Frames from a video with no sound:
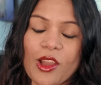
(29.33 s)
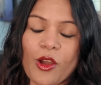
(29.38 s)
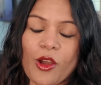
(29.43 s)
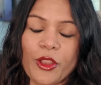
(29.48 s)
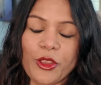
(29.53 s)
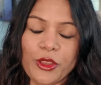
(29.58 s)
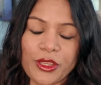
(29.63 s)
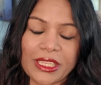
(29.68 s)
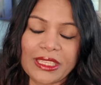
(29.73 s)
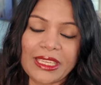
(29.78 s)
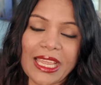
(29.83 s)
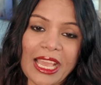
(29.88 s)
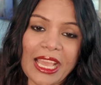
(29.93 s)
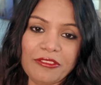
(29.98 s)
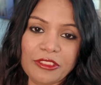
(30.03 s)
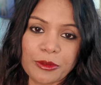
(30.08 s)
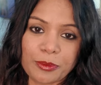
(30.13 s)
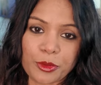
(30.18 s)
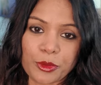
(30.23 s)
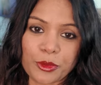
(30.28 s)
or you can
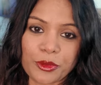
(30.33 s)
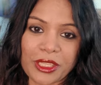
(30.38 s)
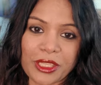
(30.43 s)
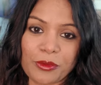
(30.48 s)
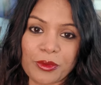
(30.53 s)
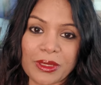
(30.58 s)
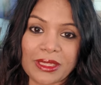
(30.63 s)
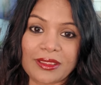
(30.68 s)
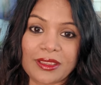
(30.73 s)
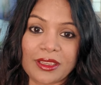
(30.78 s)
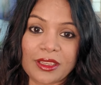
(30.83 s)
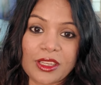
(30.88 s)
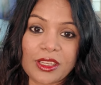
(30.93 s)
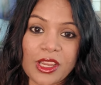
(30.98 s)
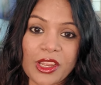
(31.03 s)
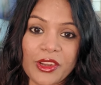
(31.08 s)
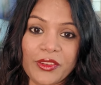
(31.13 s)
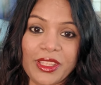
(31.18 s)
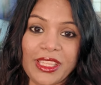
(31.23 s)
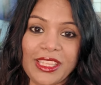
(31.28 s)
have the puri with a
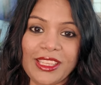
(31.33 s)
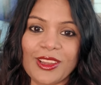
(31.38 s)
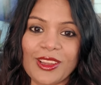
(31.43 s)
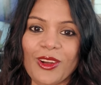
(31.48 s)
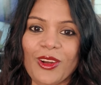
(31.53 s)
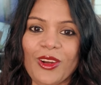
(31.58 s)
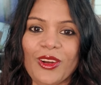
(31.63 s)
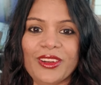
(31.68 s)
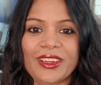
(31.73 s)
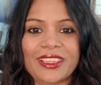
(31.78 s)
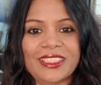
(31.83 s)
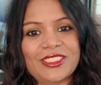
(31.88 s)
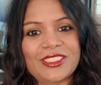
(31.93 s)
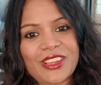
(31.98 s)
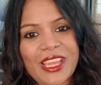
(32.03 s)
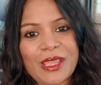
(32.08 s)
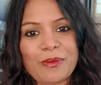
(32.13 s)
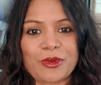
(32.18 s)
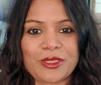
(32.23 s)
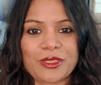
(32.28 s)
curry or a
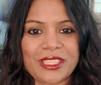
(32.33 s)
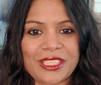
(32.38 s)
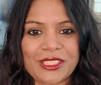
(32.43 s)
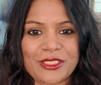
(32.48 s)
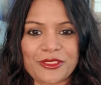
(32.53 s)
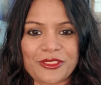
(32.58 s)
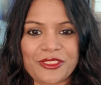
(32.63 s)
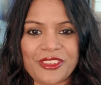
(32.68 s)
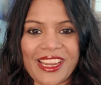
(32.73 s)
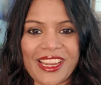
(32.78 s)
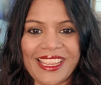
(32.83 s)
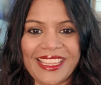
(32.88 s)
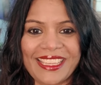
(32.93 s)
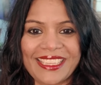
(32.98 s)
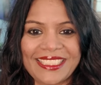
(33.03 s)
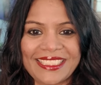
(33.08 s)
dry potato fry.